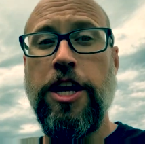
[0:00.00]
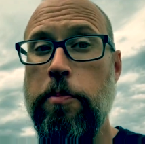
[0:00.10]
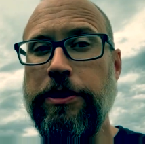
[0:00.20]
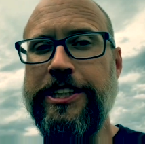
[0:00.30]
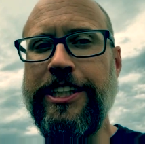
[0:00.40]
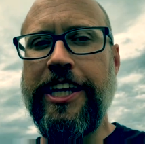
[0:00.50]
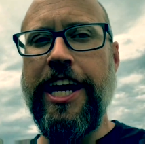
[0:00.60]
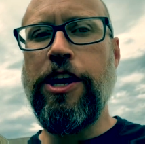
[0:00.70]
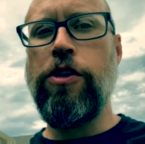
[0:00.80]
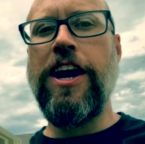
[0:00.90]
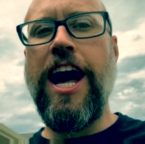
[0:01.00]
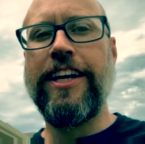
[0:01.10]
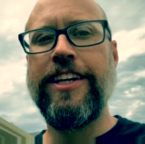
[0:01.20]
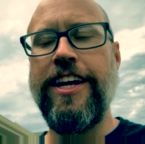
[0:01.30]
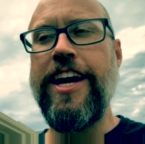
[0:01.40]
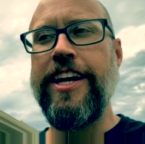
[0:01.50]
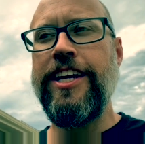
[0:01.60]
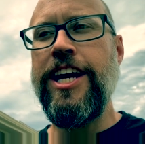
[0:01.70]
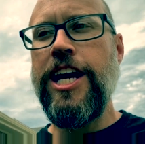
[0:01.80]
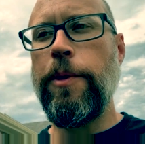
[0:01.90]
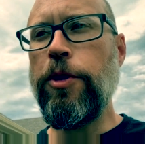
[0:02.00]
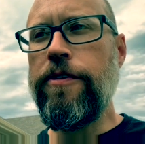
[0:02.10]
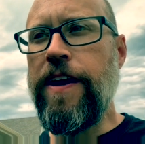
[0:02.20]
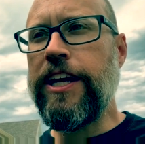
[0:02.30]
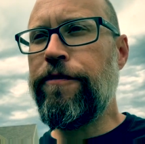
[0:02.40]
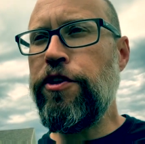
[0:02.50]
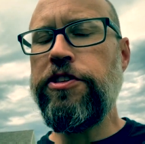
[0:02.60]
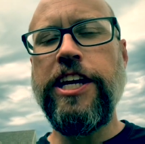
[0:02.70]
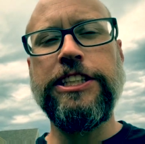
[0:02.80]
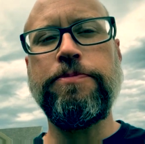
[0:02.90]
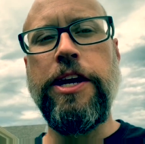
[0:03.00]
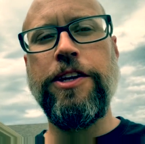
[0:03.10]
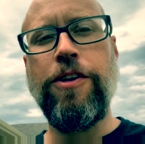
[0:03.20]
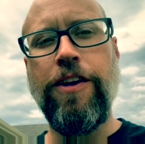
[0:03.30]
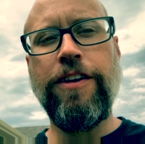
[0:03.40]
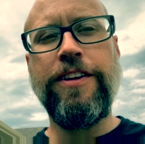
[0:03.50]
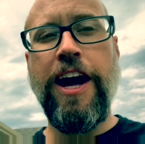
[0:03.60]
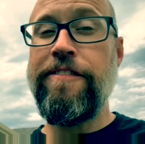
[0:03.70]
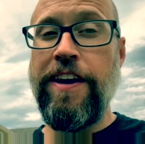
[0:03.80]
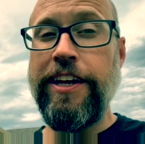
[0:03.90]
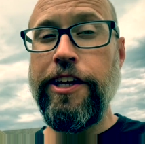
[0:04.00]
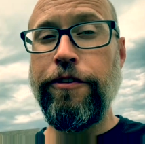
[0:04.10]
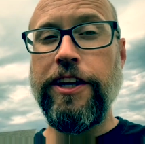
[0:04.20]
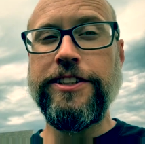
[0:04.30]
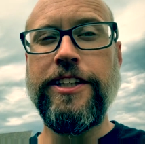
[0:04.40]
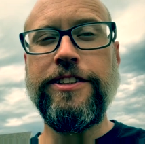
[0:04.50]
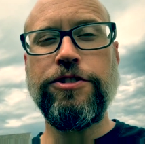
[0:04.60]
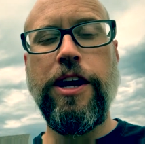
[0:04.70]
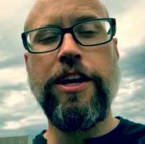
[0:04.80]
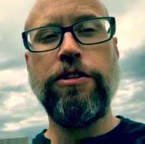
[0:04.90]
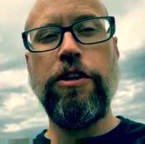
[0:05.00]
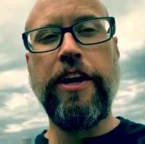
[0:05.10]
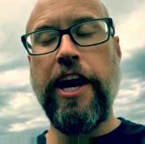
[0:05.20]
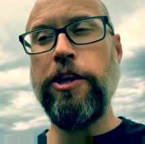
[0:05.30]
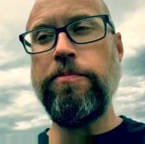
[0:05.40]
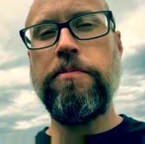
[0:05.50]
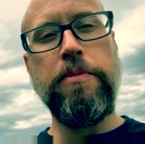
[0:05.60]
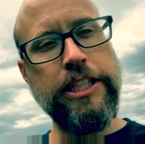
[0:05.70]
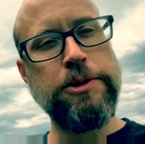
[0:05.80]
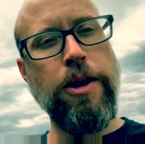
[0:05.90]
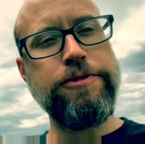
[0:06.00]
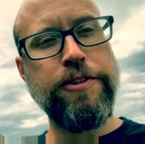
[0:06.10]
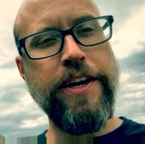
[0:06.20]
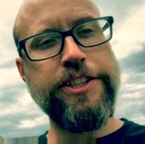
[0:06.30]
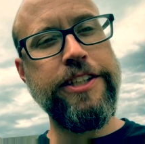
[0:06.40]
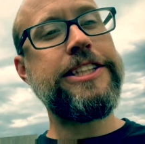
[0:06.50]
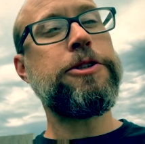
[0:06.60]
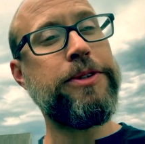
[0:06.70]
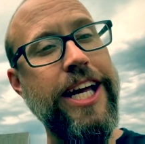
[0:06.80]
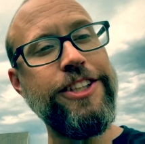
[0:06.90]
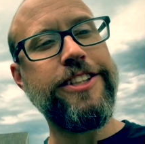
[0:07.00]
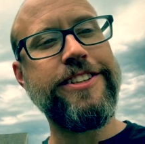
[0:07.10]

But since I can't go on a hike today, I'm going to find a few things in my yard that I find interesting so I can look at them, make some observation and some sketches.